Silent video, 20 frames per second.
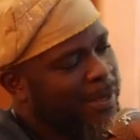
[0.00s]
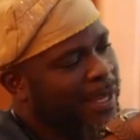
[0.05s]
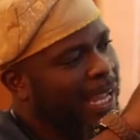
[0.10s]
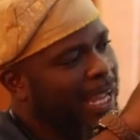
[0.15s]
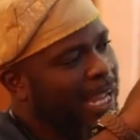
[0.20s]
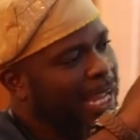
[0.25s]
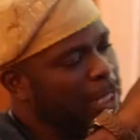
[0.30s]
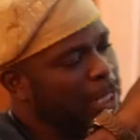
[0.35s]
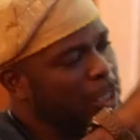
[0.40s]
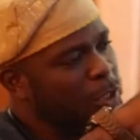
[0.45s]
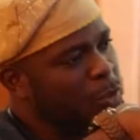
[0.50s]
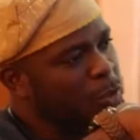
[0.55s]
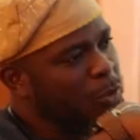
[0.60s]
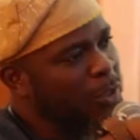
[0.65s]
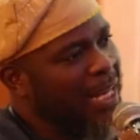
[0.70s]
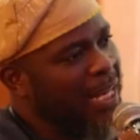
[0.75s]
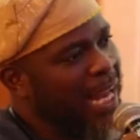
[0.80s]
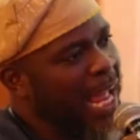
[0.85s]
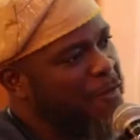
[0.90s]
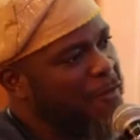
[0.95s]
into the
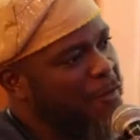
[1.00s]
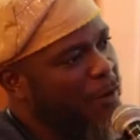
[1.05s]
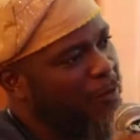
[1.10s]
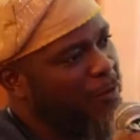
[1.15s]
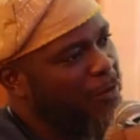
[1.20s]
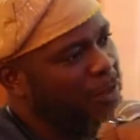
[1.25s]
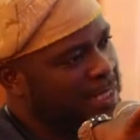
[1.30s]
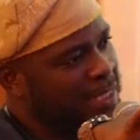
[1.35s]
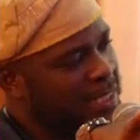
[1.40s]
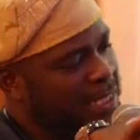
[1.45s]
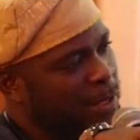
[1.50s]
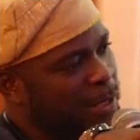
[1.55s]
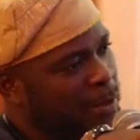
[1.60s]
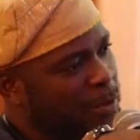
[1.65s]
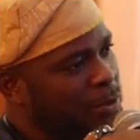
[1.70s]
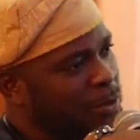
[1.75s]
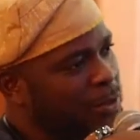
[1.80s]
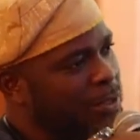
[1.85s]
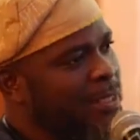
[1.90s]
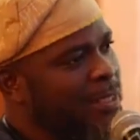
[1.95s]
life of the
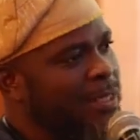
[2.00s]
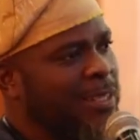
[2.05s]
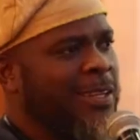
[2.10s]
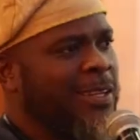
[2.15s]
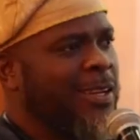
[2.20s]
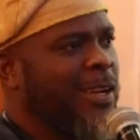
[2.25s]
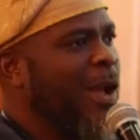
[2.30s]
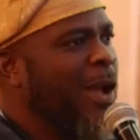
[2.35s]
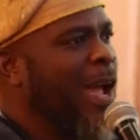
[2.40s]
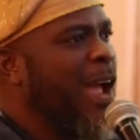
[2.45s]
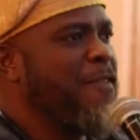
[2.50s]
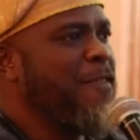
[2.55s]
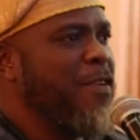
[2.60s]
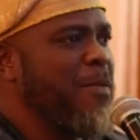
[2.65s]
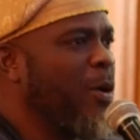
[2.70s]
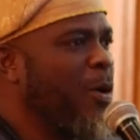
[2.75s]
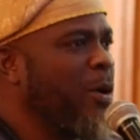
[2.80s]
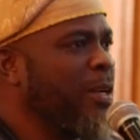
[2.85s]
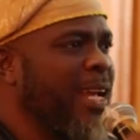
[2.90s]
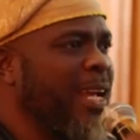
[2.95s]
singles,
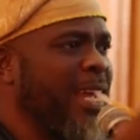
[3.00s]
everybody